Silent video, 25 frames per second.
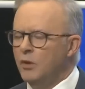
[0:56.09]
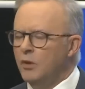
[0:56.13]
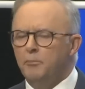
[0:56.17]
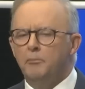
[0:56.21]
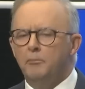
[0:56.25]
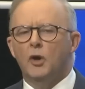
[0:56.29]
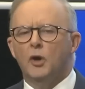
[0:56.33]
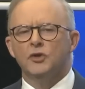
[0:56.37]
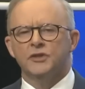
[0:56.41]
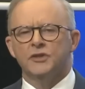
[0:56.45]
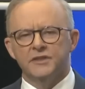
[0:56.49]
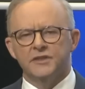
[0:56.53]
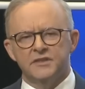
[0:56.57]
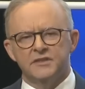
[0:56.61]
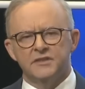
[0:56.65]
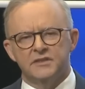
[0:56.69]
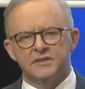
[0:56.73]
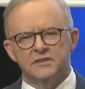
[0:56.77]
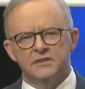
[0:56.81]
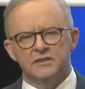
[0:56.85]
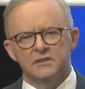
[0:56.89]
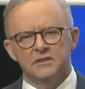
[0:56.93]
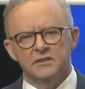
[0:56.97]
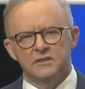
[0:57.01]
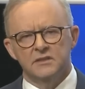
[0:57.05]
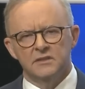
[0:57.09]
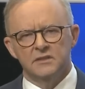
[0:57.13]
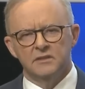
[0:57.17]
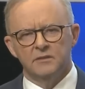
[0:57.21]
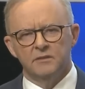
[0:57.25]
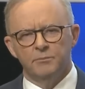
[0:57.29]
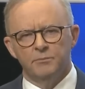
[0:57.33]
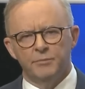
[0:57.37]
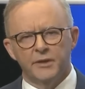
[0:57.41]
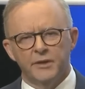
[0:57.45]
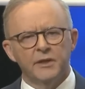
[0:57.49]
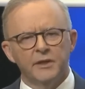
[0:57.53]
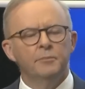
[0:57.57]
to a modest
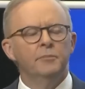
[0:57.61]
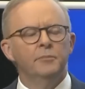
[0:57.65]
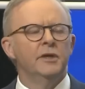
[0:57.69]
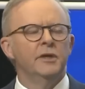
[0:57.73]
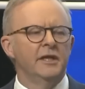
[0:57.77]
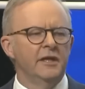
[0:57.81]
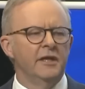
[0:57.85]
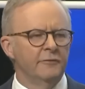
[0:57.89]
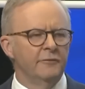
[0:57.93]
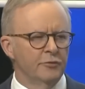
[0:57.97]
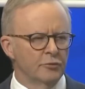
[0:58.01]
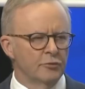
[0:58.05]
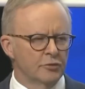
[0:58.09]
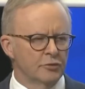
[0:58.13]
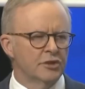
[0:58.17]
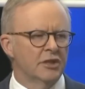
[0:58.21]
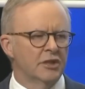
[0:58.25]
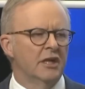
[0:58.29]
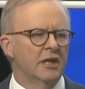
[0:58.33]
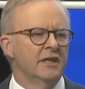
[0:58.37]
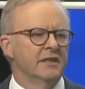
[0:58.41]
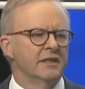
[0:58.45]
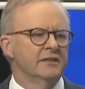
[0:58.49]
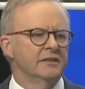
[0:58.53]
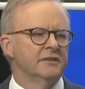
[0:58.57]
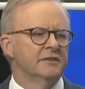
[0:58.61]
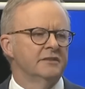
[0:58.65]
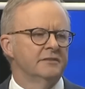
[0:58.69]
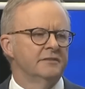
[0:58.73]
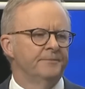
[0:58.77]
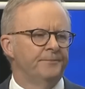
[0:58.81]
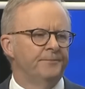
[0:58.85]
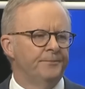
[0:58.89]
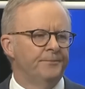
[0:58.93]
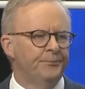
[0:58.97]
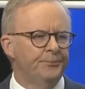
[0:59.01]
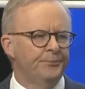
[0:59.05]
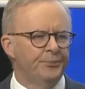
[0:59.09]
but a meaningful
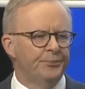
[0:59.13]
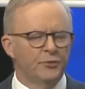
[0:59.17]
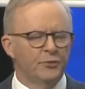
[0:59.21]
change.